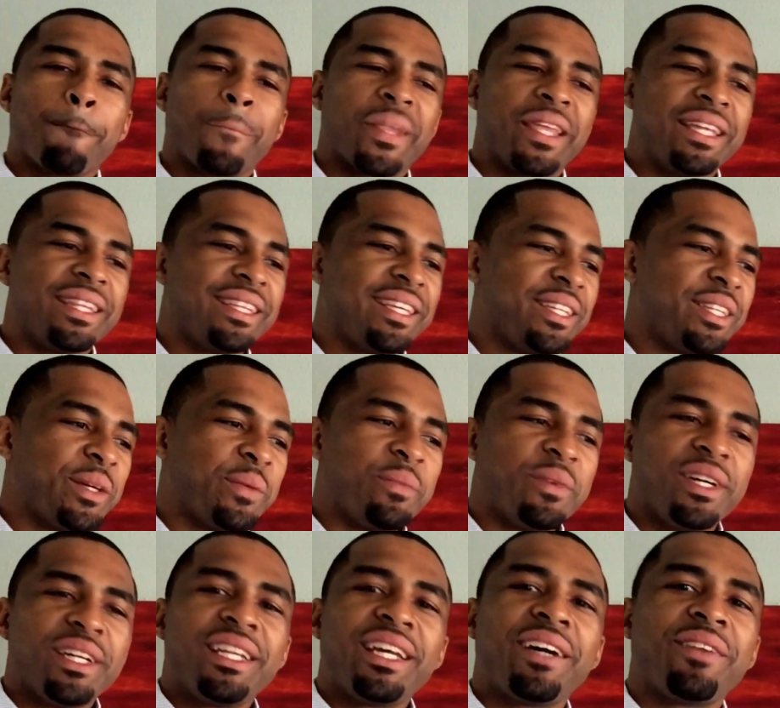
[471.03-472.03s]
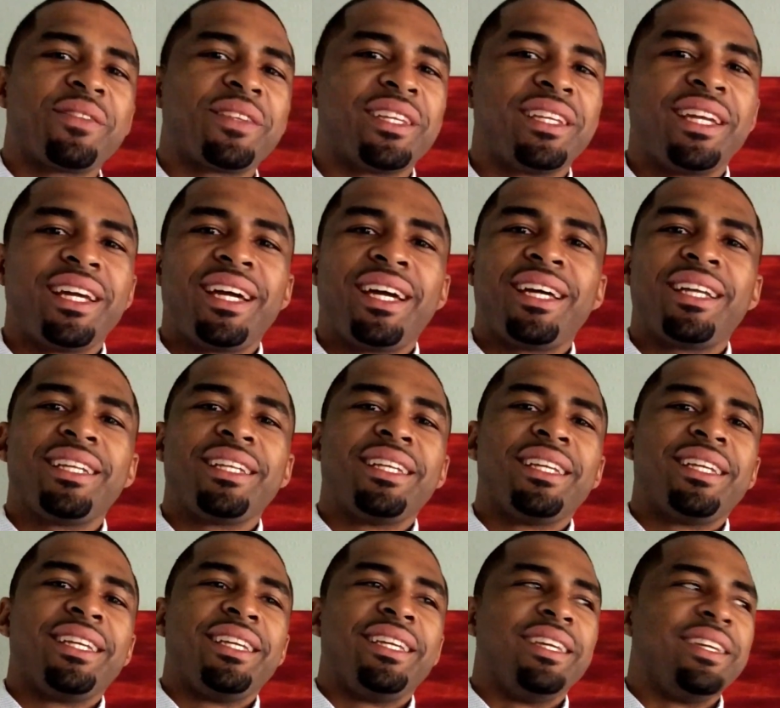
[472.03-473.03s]
And then the month after that,
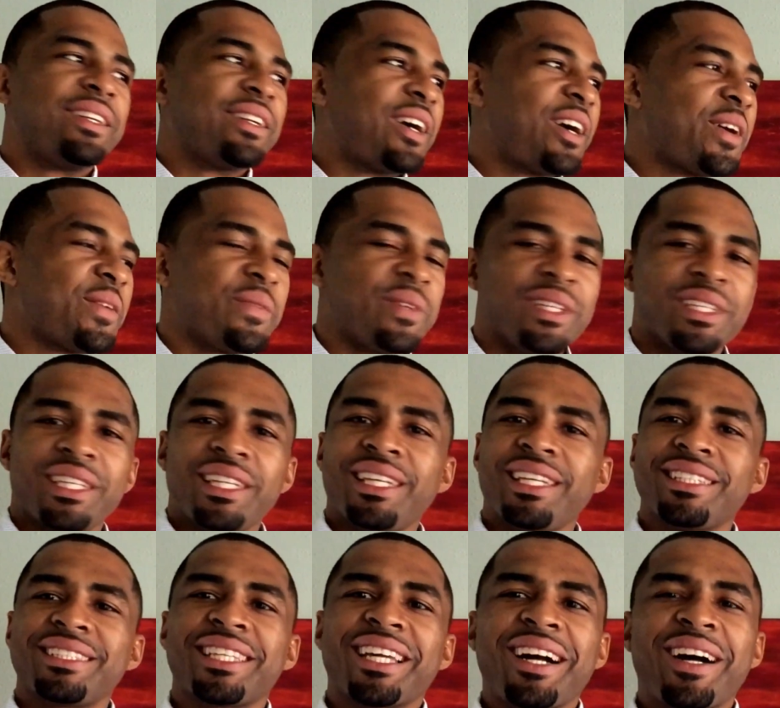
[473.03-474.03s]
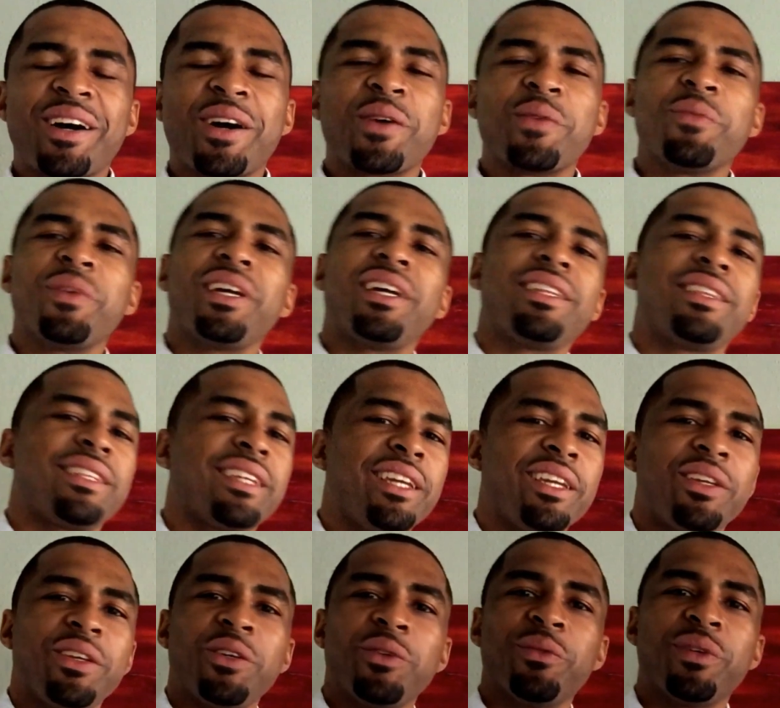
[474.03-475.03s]
he called me again. He said, "Oh man,
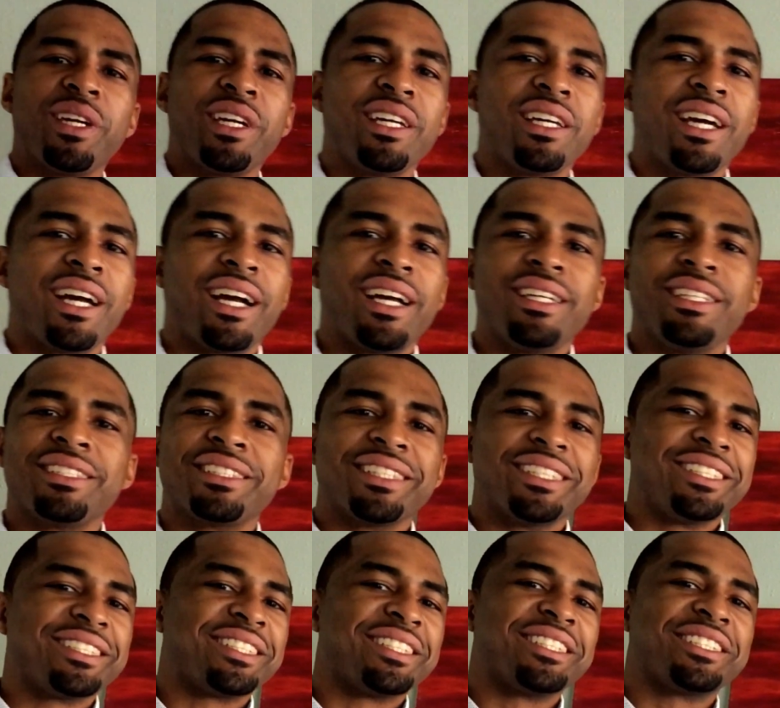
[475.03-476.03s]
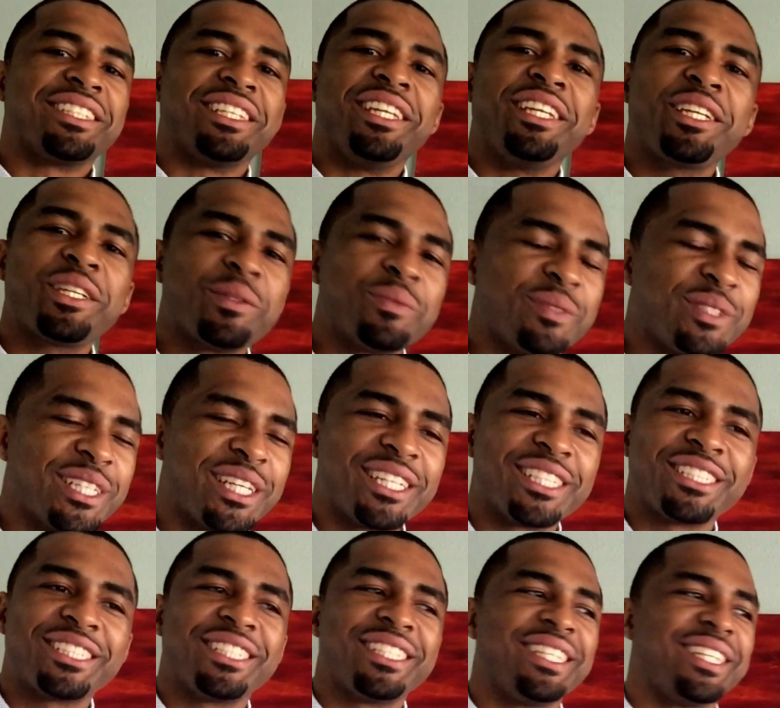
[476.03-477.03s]
thank you, man. It's an income
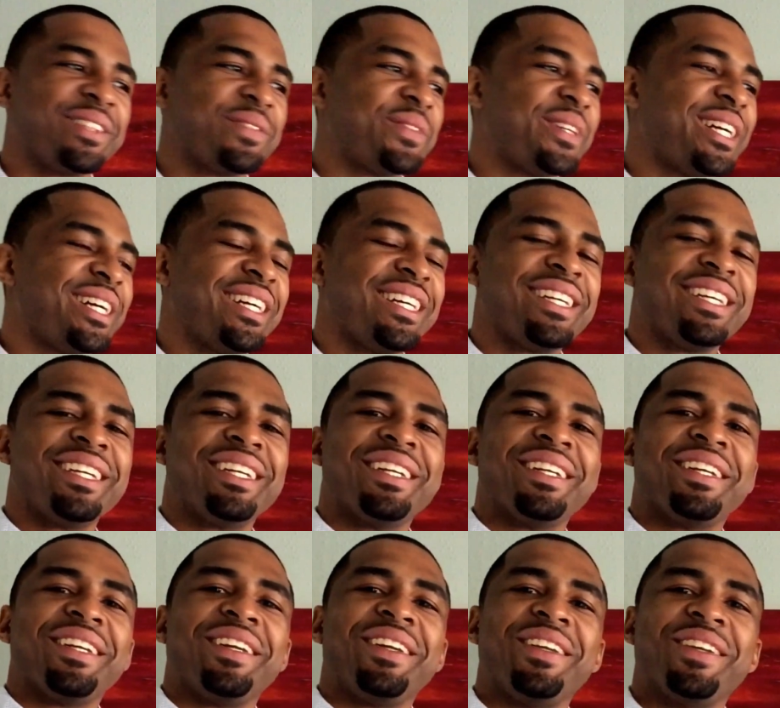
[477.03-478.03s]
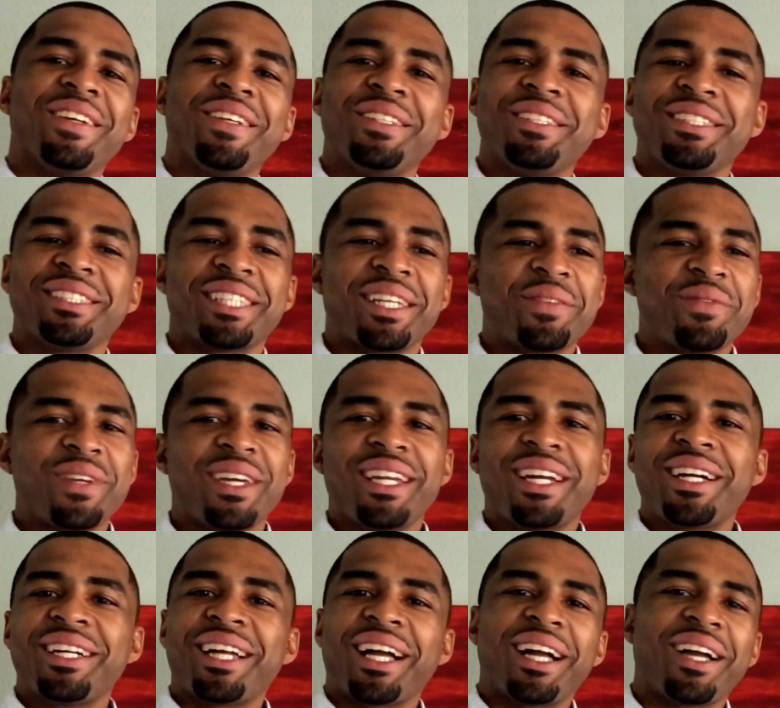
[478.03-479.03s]
tax check, man." He's like, "Man,
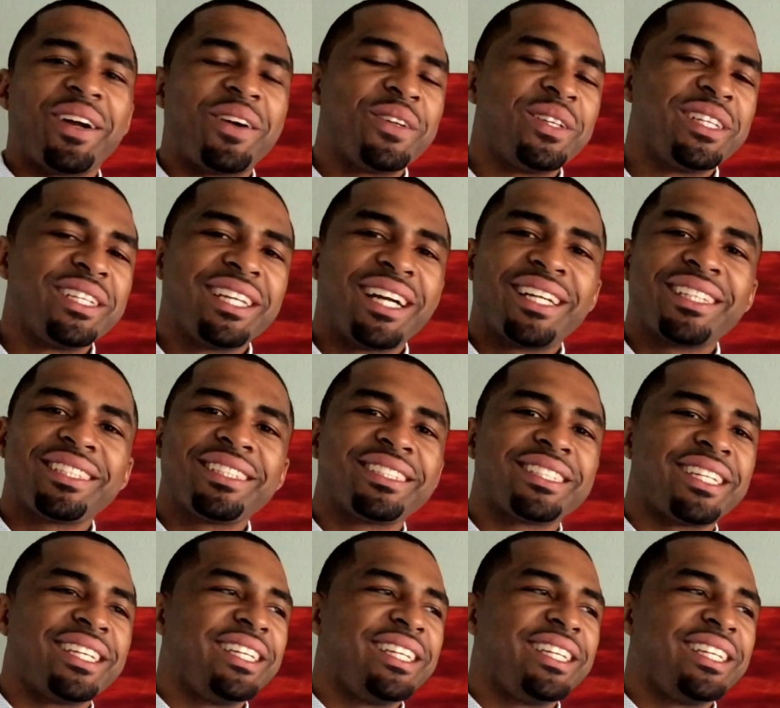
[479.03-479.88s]
I only got this in